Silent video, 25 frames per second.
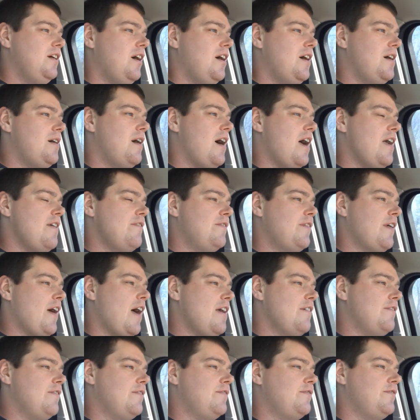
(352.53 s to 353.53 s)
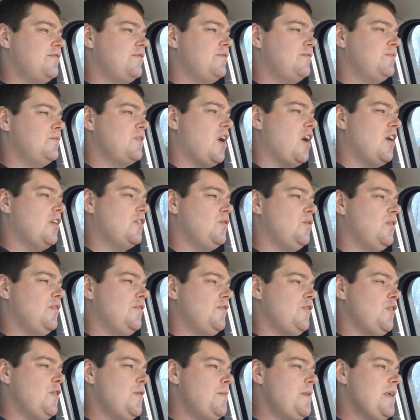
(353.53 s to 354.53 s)
I've talked to a
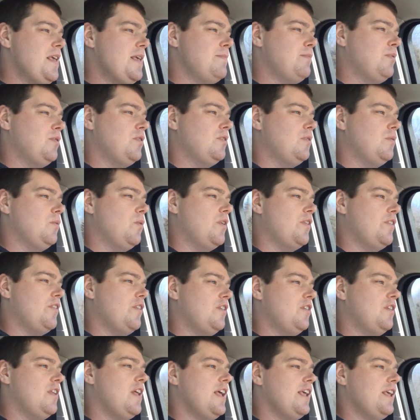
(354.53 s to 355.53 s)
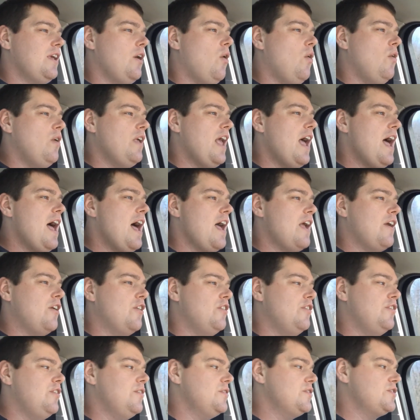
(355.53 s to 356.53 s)
few people where they're like, "Oh yeah, I
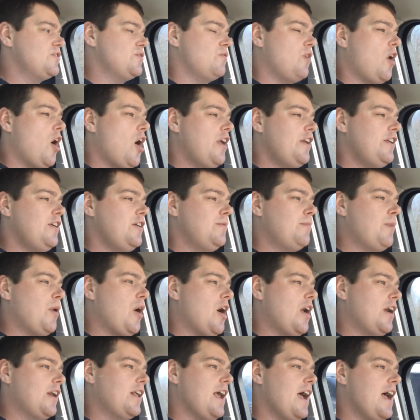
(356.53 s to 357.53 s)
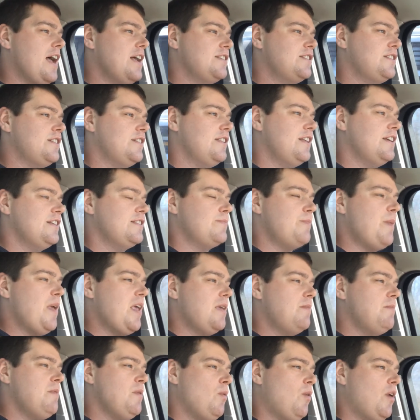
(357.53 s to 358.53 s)
heard there's a Raw Deal podcast, and that's
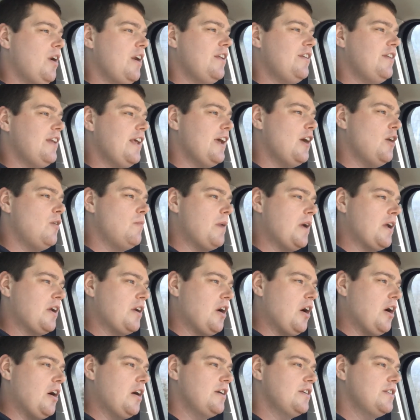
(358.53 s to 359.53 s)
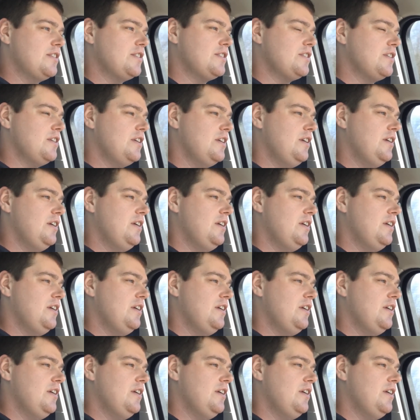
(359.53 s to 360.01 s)
making me want to dig out my cards."